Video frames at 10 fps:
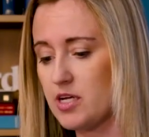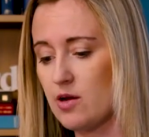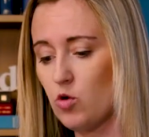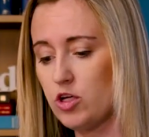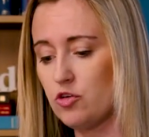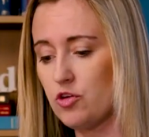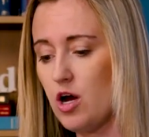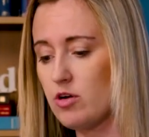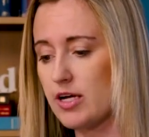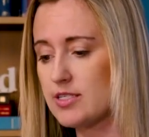And what you'll
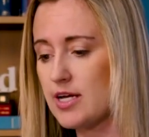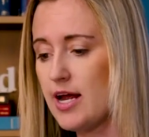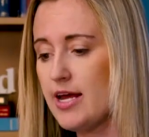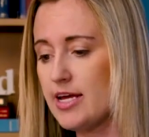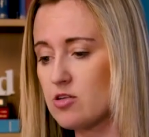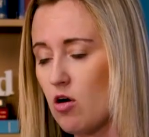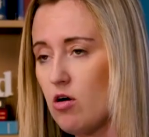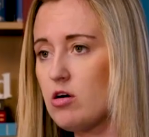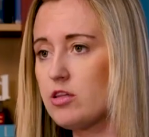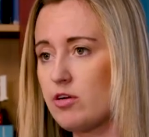notice is
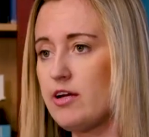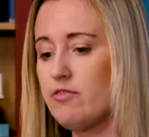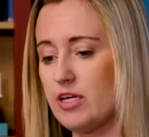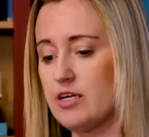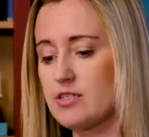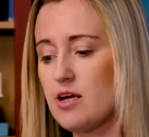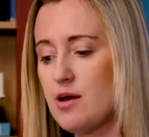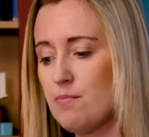all three of these